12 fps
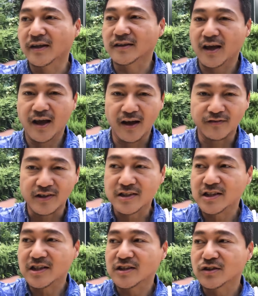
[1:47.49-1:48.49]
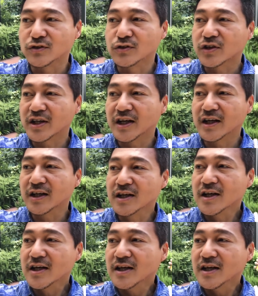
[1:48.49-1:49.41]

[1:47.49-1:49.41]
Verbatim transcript: And they have a Dean & DeLuca,